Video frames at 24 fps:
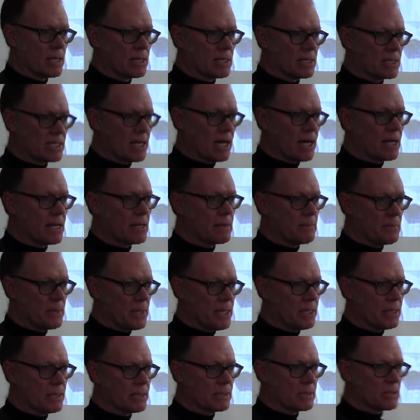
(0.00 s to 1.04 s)
the time
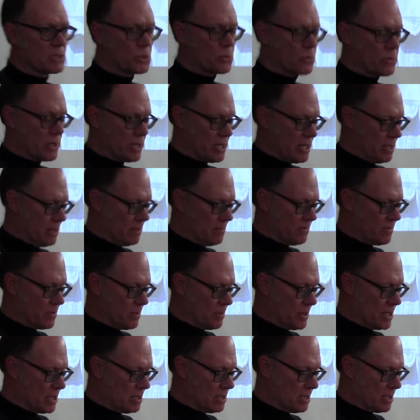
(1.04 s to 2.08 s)
being to redeem
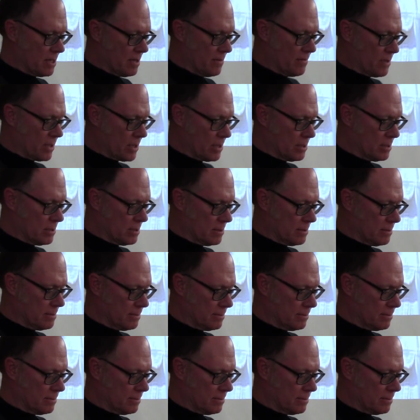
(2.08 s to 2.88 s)
from insignificance.